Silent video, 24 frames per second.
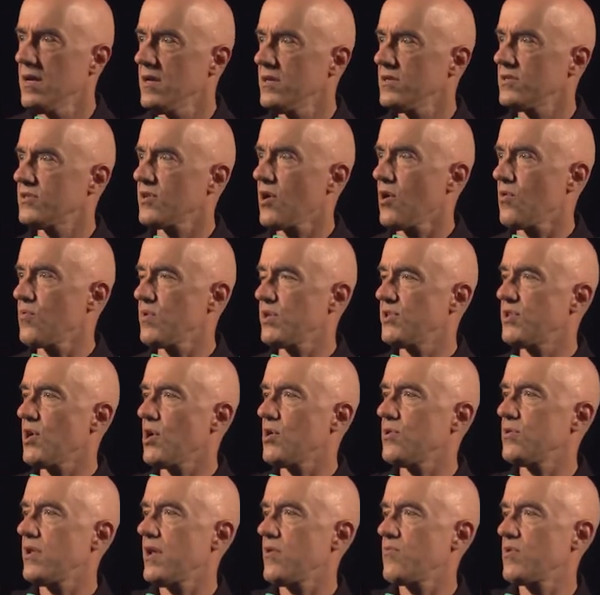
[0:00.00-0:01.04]
So we
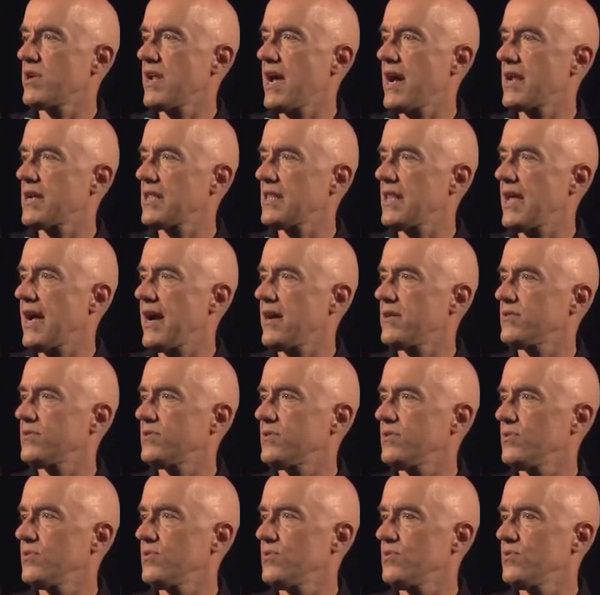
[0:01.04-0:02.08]
don't, we're not allowed
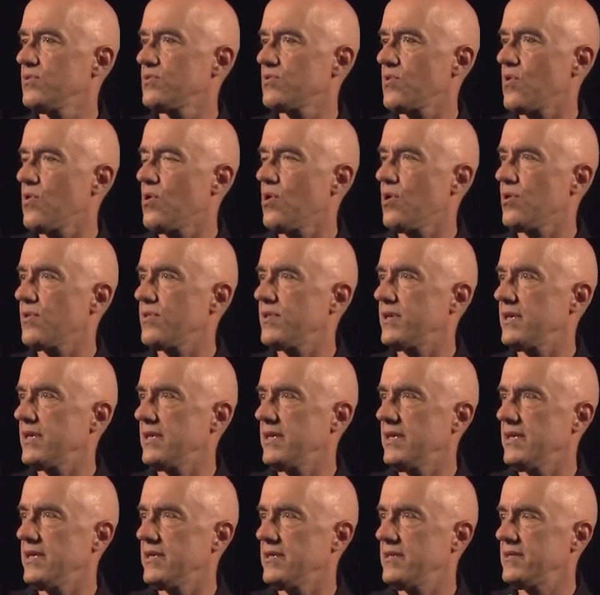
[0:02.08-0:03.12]
to use all the
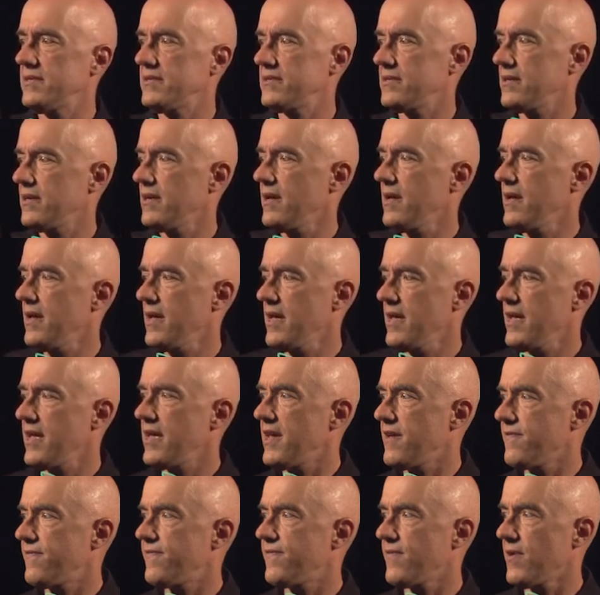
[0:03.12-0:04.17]
e's.
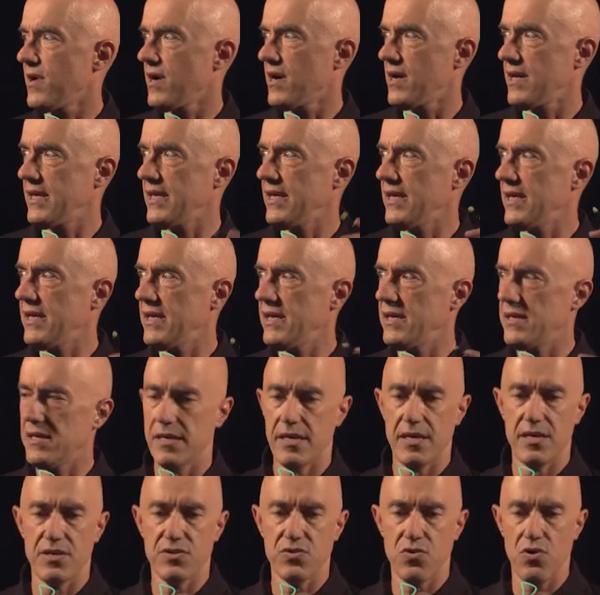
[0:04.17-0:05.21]
If uh, e
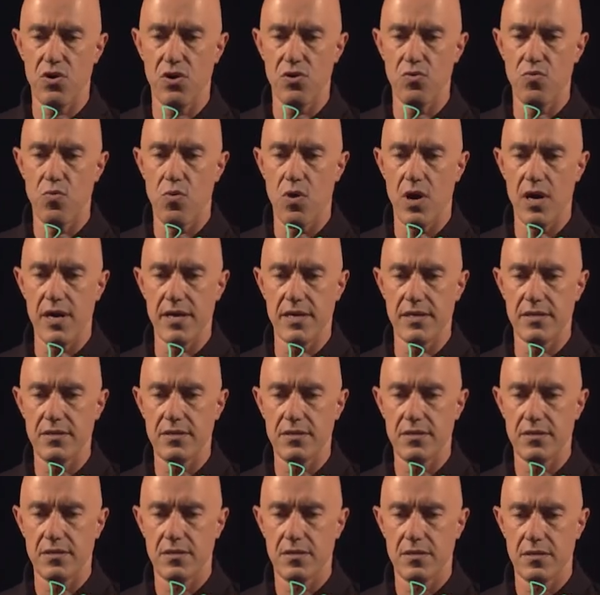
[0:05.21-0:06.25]
is all
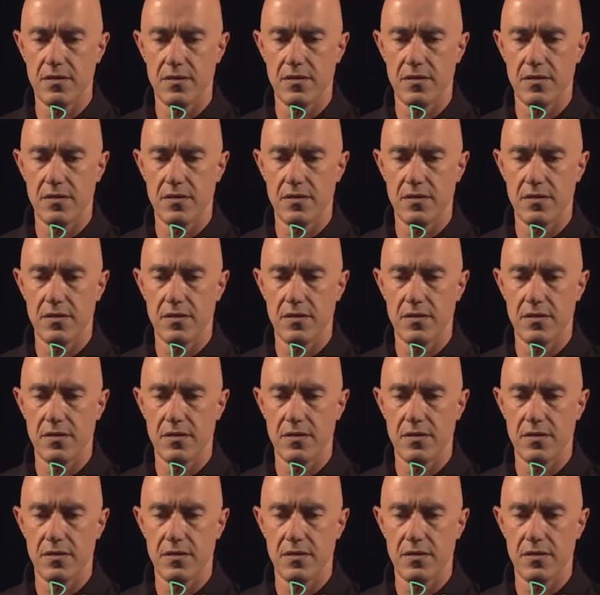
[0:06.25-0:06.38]
ones,